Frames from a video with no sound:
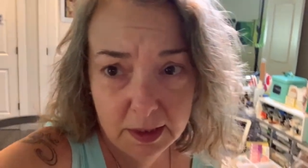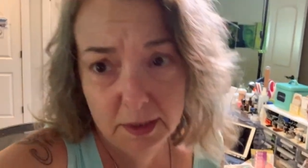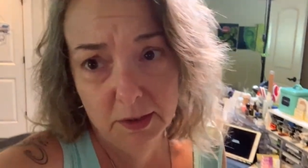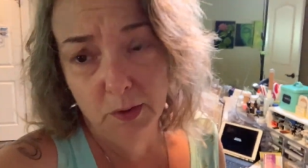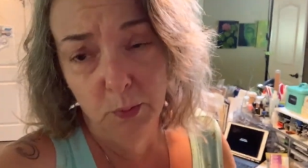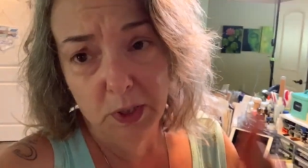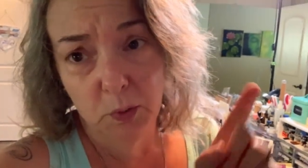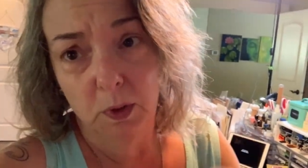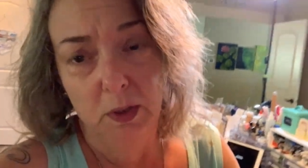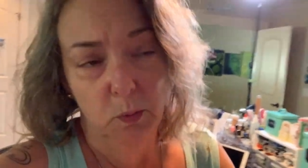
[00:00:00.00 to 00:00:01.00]
it is three
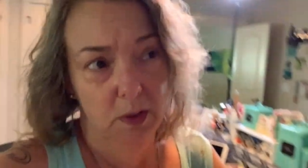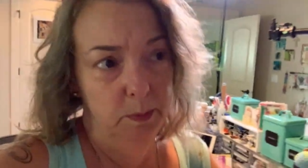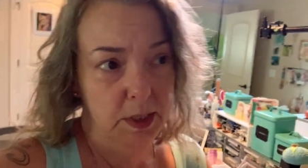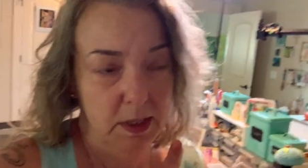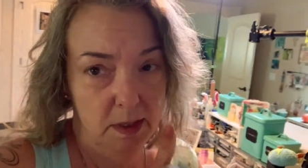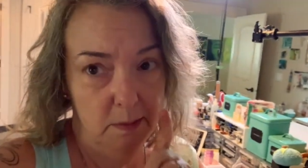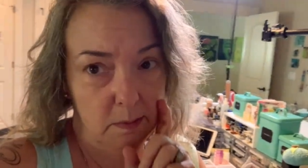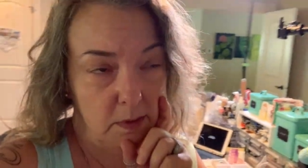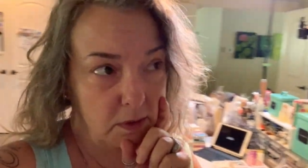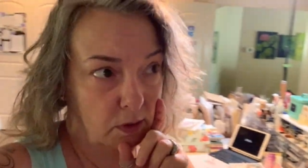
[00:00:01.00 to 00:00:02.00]
twenty-one p
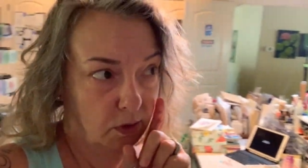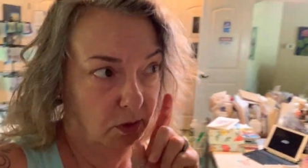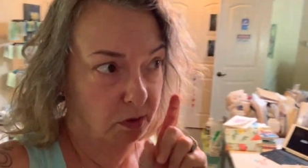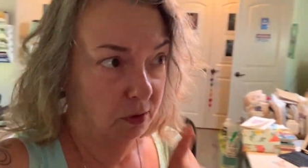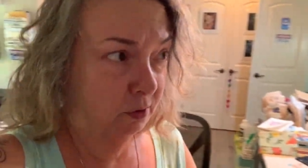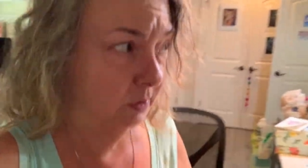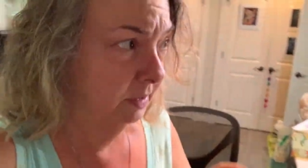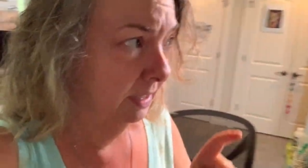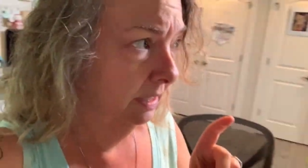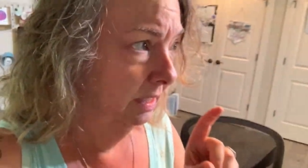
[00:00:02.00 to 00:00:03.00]
m
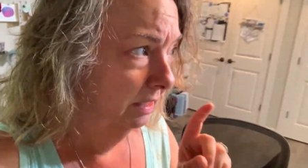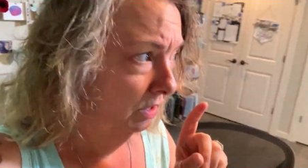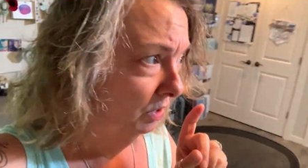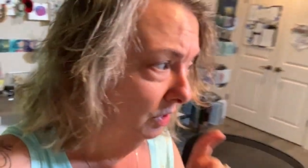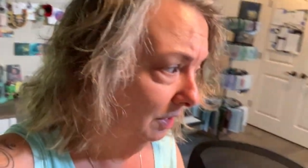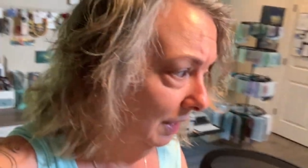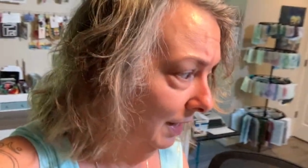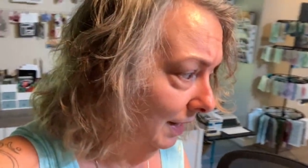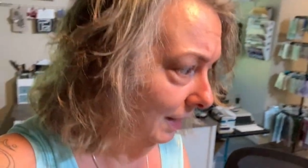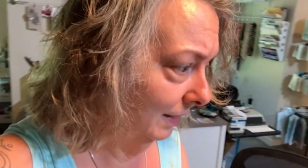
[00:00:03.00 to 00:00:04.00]
Thursday,
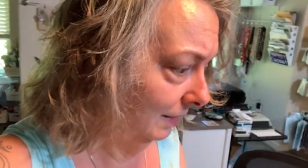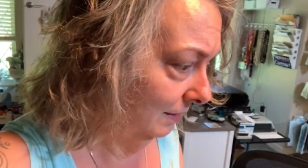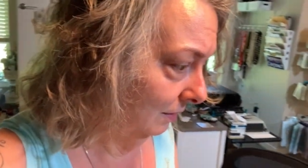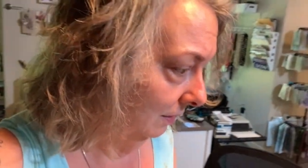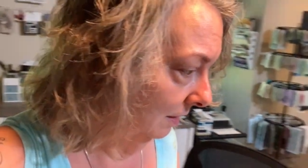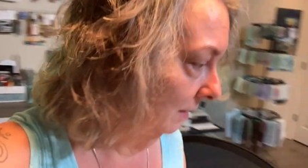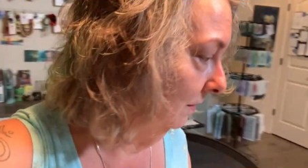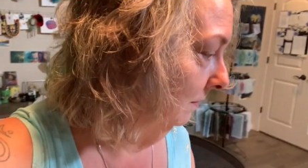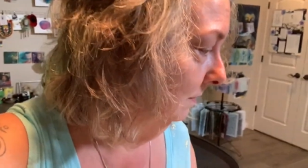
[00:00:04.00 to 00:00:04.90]
July, holy cow,